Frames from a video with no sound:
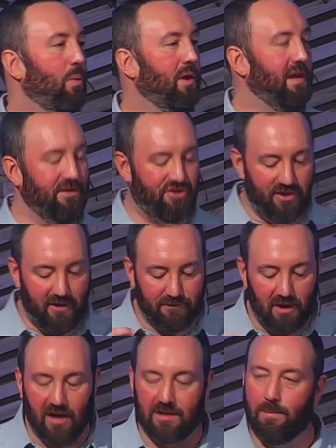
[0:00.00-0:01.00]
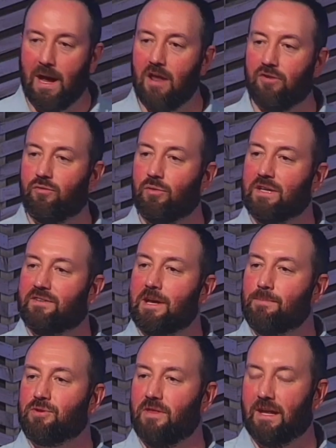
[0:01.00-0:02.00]
What he should have talked about is the
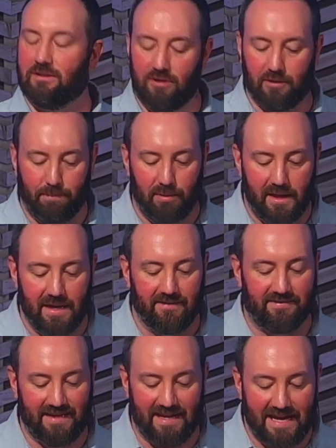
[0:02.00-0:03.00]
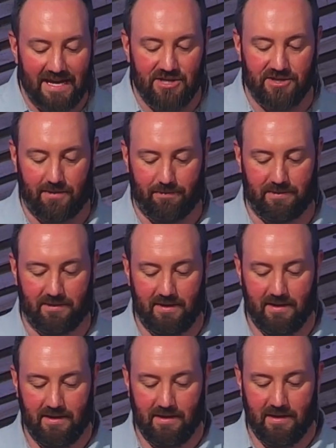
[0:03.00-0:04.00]
redemption that took place in Egypt.
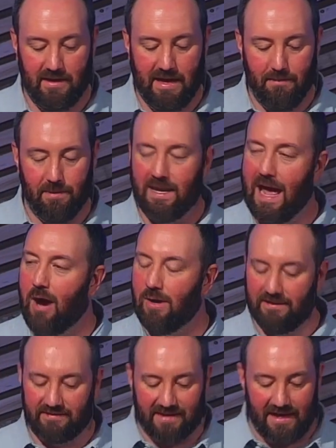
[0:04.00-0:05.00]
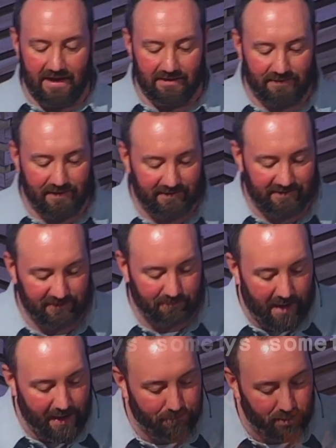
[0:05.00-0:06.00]
But now he says, this
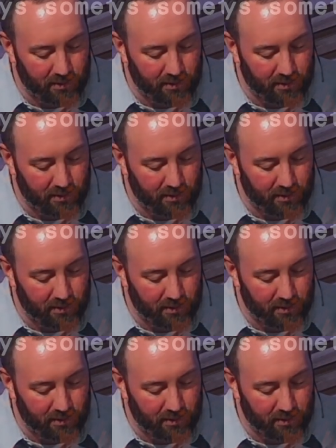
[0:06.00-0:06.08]
is my